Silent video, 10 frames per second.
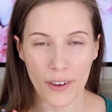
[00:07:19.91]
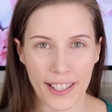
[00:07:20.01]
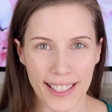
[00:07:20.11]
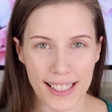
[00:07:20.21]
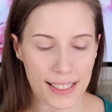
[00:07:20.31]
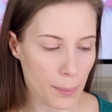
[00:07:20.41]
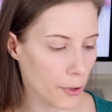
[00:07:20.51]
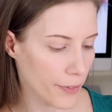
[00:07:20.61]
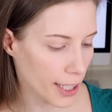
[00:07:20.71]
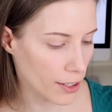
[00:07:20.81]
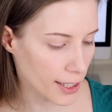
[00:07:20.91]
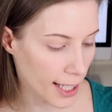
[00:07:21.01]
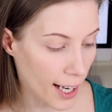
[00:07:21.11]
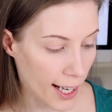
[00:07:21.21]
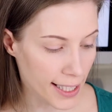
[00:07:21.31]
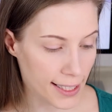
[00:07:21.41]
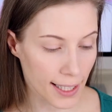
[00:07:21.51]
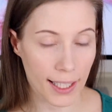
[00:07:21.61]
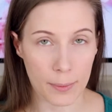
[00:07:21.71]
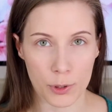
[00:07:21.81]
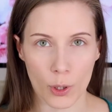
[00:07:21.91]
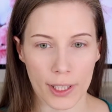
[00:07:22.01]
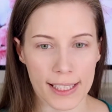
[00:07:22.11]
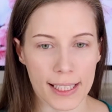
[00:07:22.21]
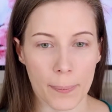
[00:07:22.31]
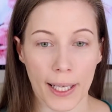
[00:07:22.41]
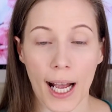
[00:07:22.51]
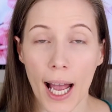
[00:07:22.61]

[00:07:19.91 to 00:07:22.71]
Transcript: All right, next I'm moving on to the eyes, and I'm totally skipping